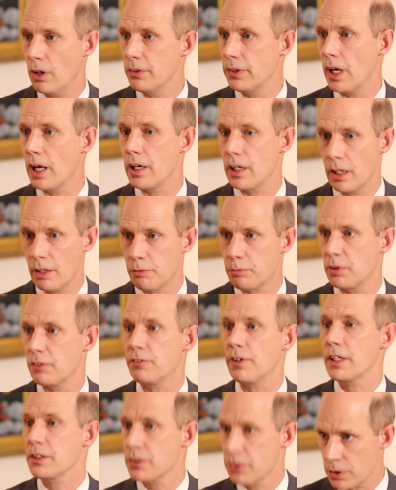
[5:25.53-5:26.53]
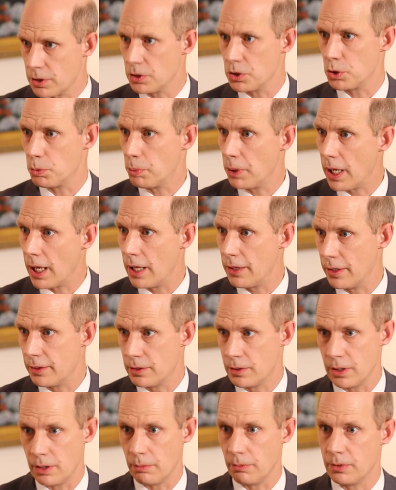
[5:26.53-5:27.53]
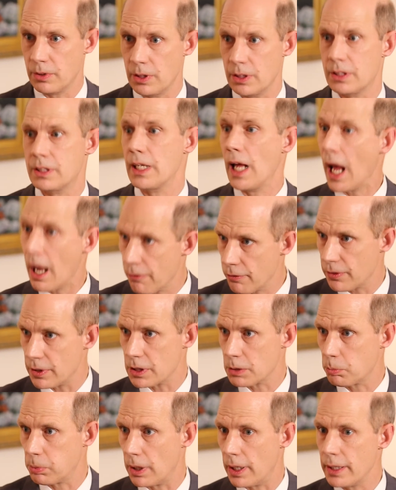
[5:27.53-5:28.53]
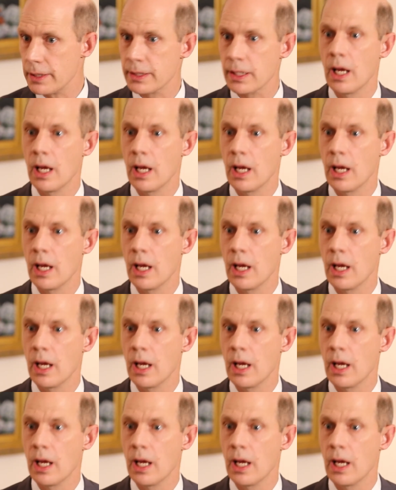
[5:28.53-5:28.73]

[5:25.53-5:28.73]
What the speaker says: not enough professors in Japan to staff this place.